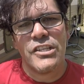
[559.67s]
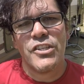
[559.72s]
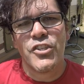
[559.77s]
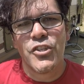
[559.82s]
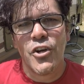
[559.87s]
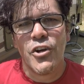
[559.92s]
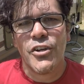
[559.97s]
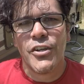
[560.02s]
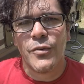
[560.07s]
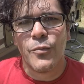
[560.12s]

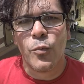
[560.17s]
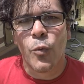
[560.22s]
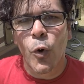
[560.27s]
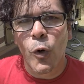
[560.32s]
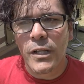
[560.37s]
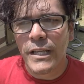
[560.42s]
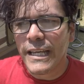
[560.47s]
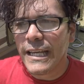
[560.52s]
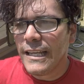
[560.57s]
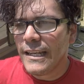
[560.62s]
started
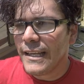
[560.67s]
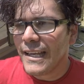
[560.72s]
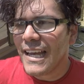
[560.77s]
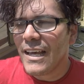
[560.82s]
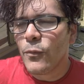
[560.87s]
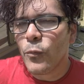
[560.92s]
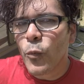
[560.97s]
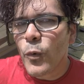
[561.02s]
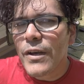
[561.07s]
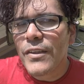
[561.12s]
rolling in
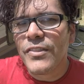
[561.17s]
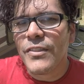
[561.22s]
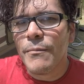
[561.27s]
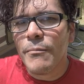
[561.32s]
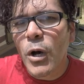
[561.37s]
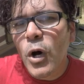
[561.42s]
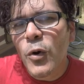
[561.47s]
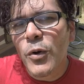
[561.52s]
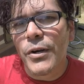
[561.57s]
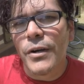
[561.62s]
again with the
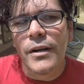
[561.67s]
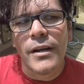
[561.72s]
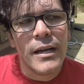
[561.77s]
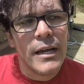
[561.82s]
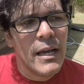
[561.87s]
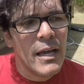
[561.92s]
motor.